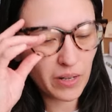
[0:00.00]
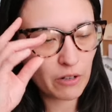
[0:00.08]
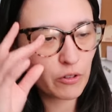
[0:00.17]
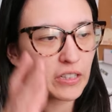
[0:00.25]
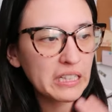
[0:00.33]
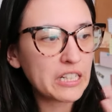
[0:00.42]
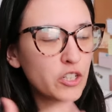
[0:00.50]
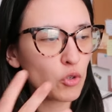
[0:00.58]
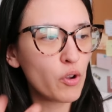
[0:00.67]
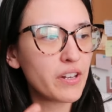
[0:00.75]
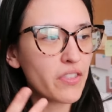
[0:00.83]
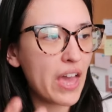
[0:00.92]
But I really
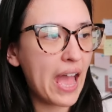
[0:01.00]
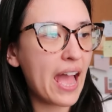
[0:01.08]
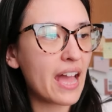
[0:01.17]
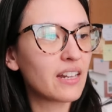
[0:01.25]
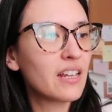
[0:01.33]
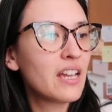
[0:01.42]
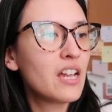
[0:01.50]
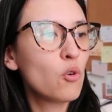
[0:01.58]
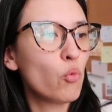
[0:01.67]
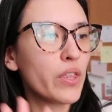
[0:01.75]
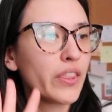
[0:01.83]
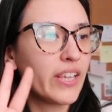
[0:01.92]
enjoyed that
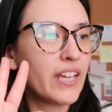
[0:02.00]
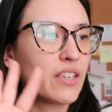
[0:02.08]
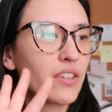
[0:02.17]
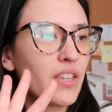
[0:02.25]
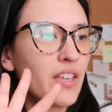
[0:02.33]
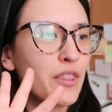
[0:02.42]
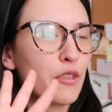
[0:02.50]
with like